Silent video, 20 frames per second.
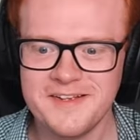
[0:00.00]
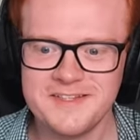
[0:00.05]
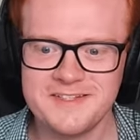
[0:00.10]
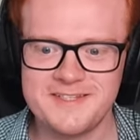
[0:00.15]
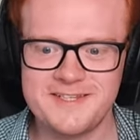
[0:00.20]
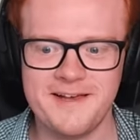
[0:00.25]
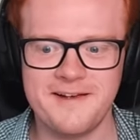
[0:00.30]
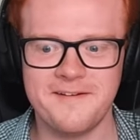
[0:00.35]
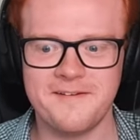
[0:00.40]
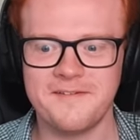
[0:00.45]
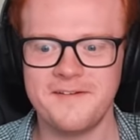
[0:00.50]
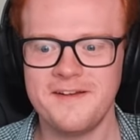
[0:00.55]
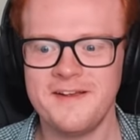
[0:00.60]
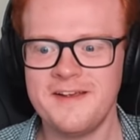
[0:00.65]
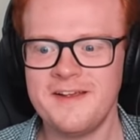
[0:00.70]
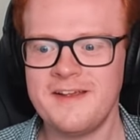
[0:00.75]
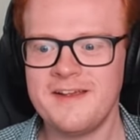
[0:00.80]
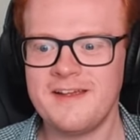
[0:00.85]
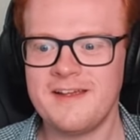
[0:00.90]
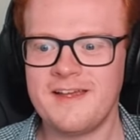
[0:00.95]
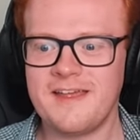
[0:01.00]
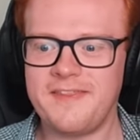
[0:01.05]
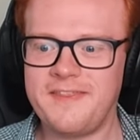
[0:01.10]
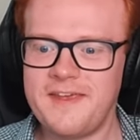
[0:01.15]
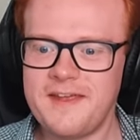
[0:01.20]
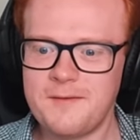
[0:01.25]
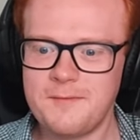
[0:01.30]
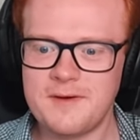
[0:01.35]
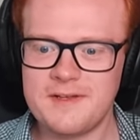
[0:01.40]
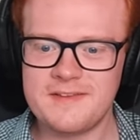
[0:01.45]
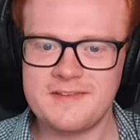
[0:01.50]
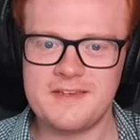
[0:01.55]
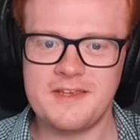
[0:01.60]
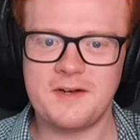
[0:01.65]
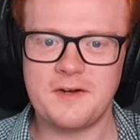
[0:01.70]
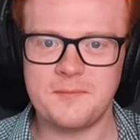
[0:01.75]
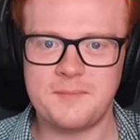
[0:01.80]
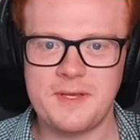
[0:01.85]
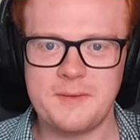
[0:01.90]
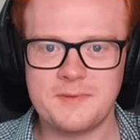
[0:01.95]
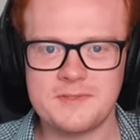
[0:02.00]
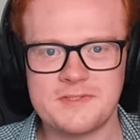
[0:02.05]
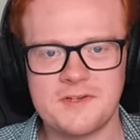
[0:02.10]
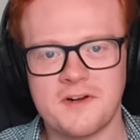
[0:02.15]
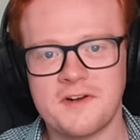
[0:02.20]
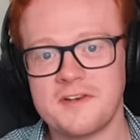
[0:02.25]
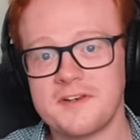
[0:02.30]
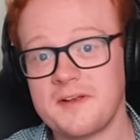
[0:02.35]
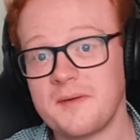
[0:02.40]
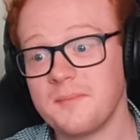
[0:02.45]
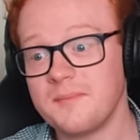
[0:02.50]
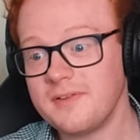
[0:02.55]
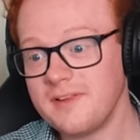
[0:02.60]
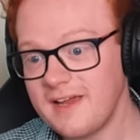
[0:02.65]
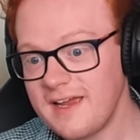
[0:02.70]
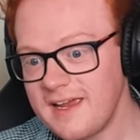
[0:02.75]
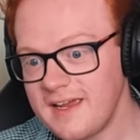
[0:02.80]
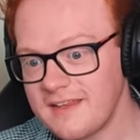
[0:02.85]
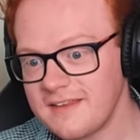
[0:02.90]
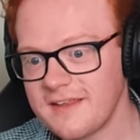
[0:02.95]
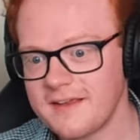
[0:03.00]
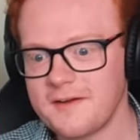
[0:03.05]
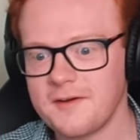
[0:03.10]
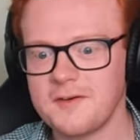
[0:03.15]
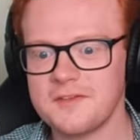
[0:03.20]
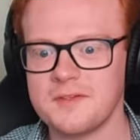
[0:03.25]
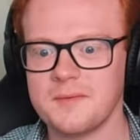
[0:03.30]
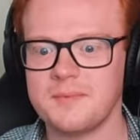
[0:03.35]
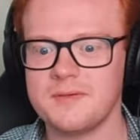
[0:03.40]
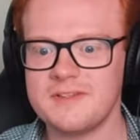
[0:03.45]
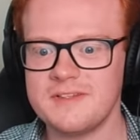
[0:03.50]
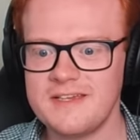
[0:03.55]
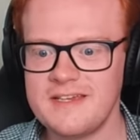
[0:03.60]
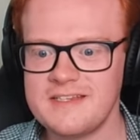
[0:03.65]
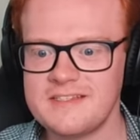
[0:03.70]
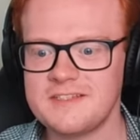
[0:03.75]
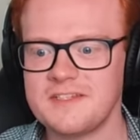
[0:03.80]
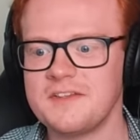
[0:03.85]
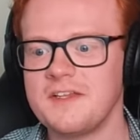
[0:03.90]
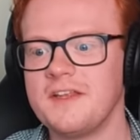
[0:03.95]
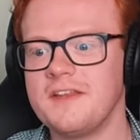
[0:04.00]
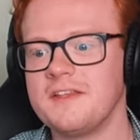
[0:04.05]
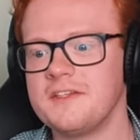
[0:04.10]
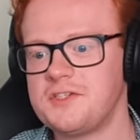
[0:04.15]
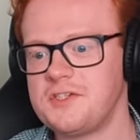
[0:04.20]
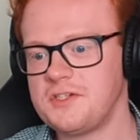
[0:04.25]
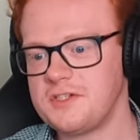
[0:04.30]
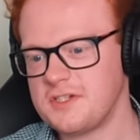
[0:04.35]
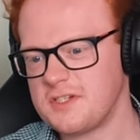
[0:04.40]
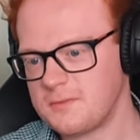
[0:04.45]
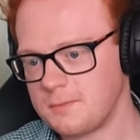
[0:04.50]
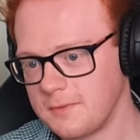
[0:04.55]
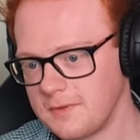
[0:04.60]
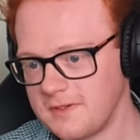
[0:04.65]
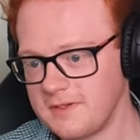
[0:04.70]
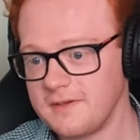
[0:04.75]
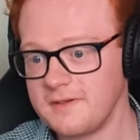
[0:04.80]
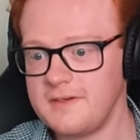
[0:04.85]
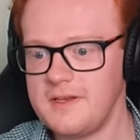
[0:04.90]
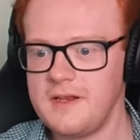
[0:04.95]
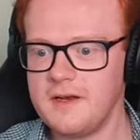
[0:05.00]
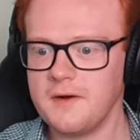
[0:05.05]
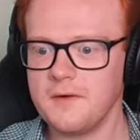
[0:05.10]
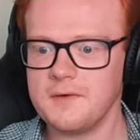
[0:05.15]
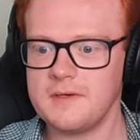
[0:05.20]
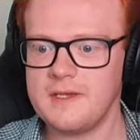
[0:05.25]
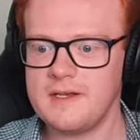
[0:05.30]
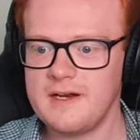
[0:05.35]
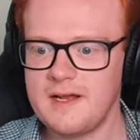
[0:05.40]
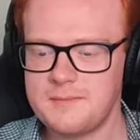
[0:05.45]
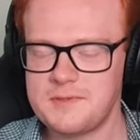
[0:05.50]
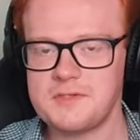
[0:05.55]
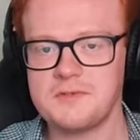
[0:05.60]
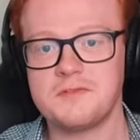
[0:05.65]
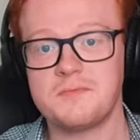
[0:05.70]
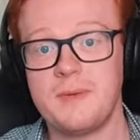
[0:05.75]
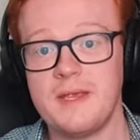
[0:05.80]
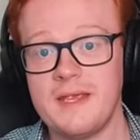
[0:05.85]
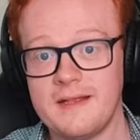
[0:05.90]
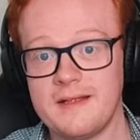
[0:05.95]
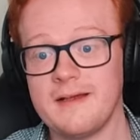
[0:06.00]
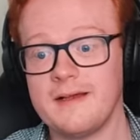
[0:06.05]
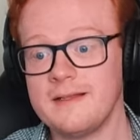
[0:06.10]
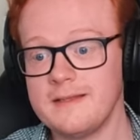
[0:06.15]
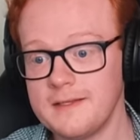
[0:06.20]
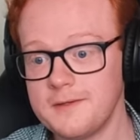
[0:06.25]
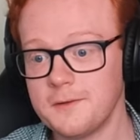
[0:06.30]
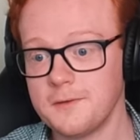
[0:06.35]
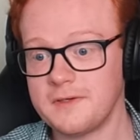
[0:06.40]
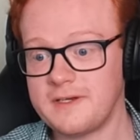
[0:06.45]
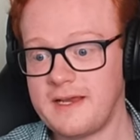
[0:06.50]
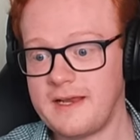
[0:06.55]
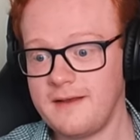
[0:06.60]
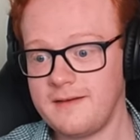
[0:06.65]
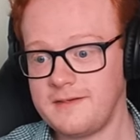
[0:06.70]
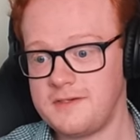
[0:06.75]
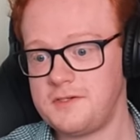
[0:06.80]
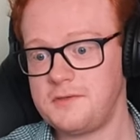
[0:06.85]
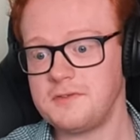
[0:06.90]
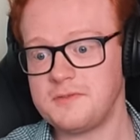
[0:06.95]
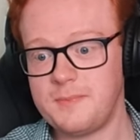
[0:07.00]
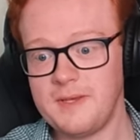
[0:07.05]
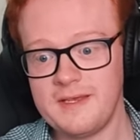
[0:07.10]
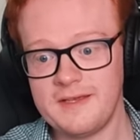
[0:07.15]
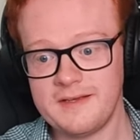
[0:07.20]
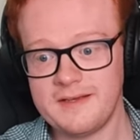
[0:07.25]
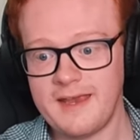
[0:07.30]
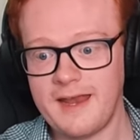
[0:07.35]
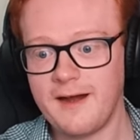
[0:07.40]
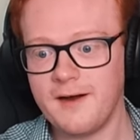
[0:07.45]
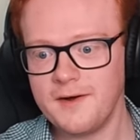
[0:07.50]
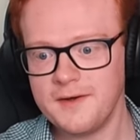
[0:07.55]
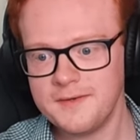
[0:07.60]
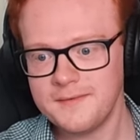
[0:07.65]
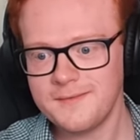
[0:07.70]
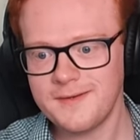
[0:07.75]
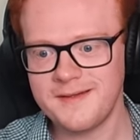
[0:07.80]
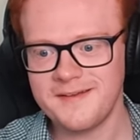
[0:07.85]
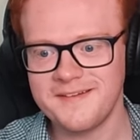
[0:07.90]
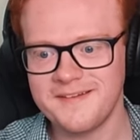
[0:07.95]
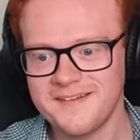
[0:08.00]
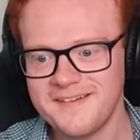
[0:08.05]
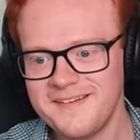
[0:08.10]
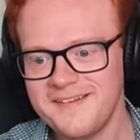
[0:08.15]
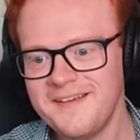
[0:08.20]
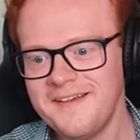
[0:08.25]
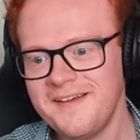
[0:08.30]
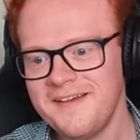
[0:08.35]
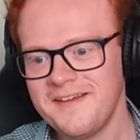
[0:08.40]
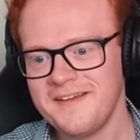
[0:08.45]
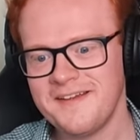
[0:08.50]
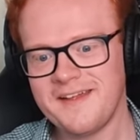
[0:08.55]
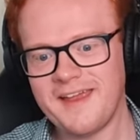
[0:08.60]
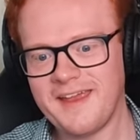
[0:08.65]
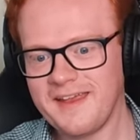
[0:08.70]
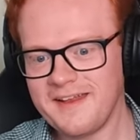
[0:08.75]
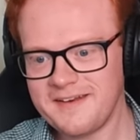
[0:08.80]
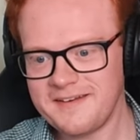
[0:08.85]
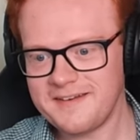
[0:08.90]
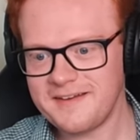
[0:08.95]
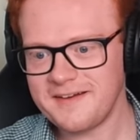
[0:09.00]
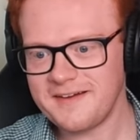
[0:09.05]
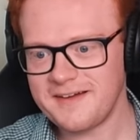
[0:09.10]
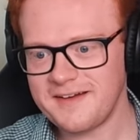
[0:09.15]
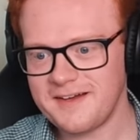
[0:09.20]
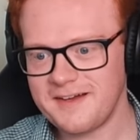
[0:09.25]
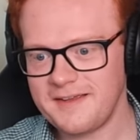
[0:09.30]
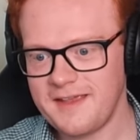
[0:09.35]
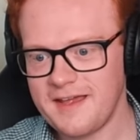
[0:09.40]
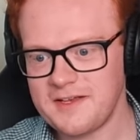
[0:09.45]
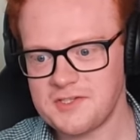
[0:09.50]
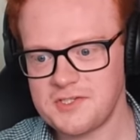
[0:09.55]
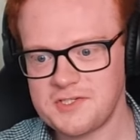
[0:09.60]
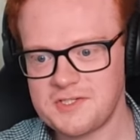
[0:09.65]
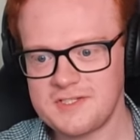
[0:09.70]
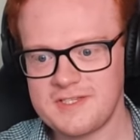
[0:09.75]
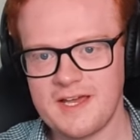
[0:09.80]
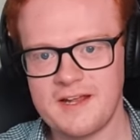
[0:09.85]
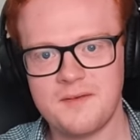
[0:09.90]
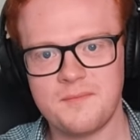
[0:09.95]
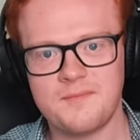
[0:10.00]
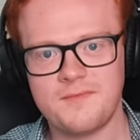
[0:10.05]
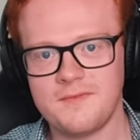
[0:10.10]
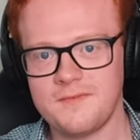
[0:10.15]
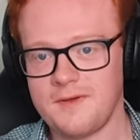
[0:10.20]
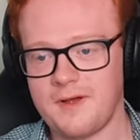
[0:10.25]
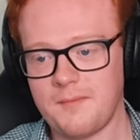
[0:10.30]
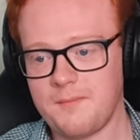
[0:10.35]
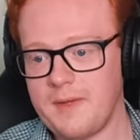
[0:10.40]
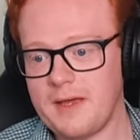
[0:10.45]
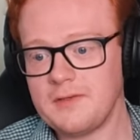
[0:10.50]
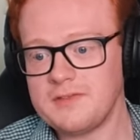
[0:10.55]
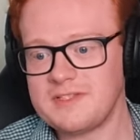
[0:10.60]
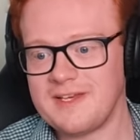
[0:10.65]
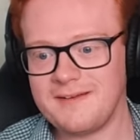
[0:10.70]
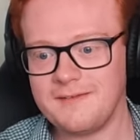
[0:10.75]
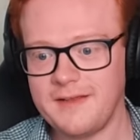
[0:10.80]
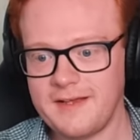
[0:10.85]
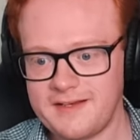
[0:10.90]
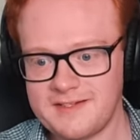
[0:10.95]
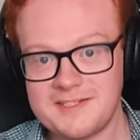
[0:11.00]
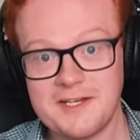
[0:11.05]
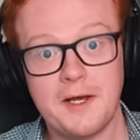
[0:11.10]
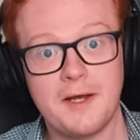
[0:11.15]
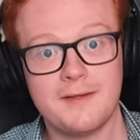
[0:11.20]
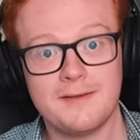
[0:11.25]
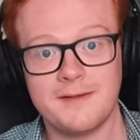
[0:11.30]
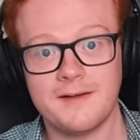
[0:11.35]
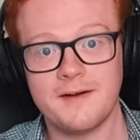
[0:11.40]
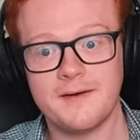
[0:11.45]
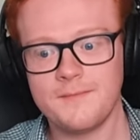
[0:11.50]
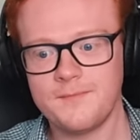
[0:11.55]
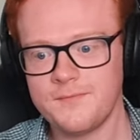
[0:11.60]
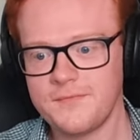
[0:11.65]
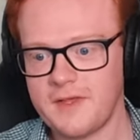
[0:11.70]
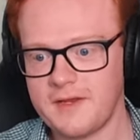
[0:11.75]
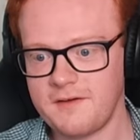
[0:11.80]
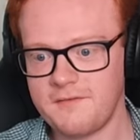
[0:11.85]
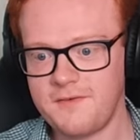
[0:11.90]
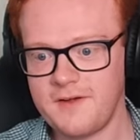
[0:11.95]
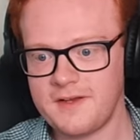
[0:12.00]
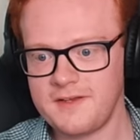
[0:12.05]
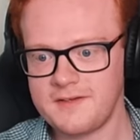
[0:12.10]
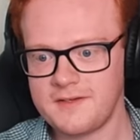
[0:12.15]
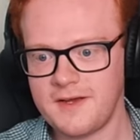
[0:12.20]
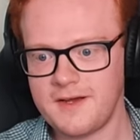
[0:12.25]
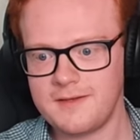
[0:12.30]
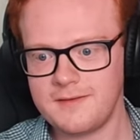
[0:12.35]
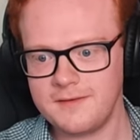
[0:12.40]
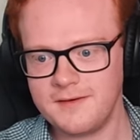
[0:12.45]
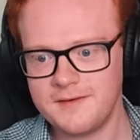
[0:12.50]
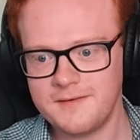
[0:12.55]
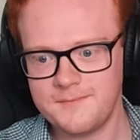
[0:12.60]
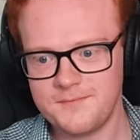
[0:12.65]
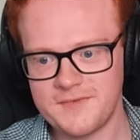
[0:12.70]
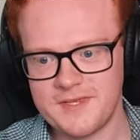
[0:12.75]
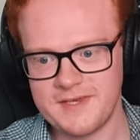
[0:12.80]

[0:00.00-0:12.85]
So, and then when, you know, people started to complain, they called the police, and then she just wouldn't, you know, get up. She was being a Karen. And yeah, she just had a meltdown like a toddler, like a fucking toddler.